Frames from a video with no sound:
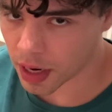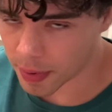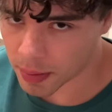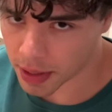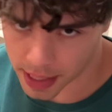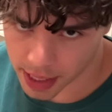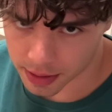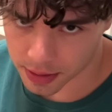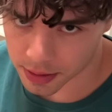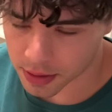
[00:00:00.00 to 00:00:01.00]
I paid my
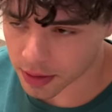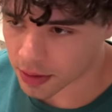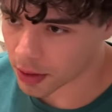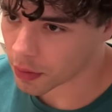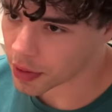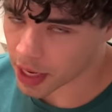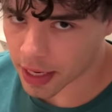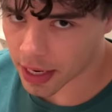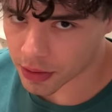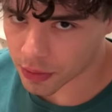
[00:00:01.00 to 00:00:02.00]
taxes. So that
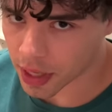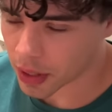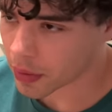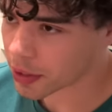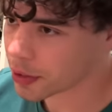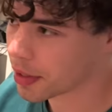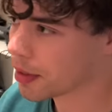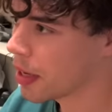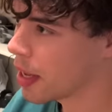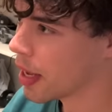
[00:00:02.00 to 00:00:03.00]
can answer that
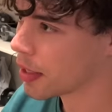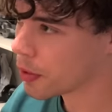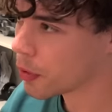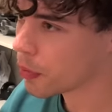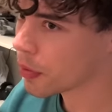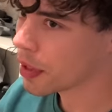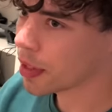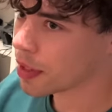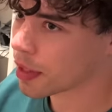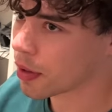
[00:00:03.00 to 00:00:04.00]
question. And two,
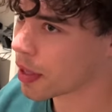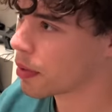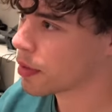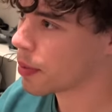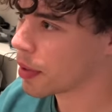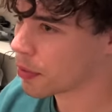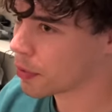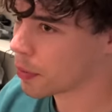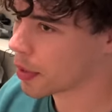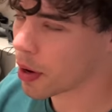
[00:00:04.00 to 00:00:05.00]
you know, that was a month or
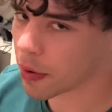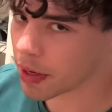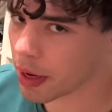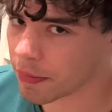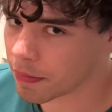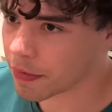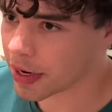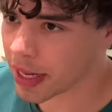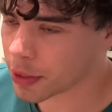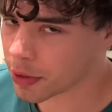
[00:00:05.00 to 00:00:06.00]
two ago, and I'm
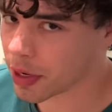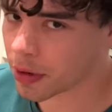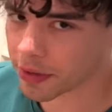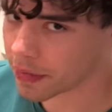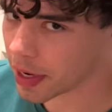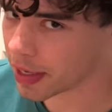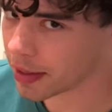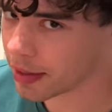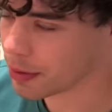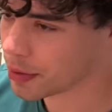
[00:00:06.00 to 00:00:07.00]
financially already fine.
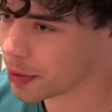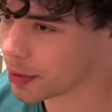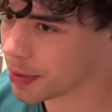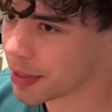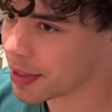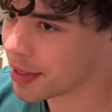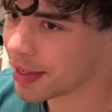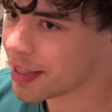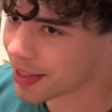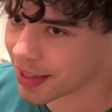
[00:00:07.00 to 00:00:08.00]
It was just
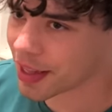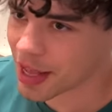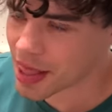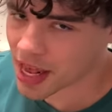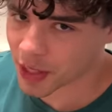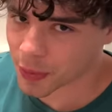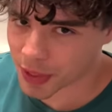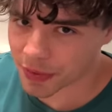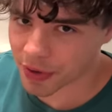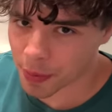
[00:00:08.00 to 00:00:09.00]
in that
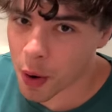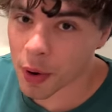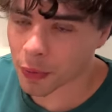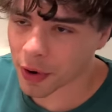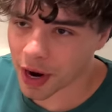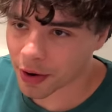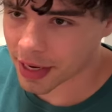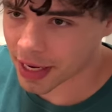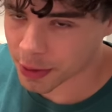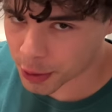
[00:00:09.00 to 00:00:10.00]
specific moment where I
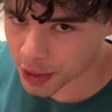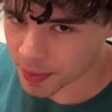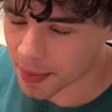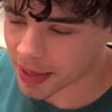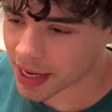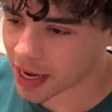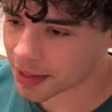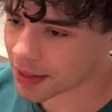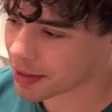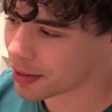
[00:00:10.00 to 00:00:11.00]
had just paid my
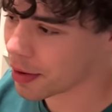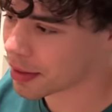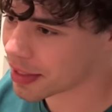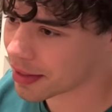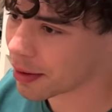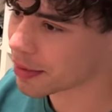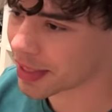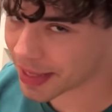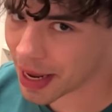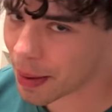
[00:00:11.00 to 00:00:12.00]
taxes, you know, I was, I was
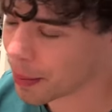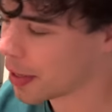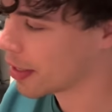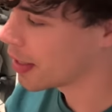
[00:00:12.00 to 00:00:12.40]
like, damn, but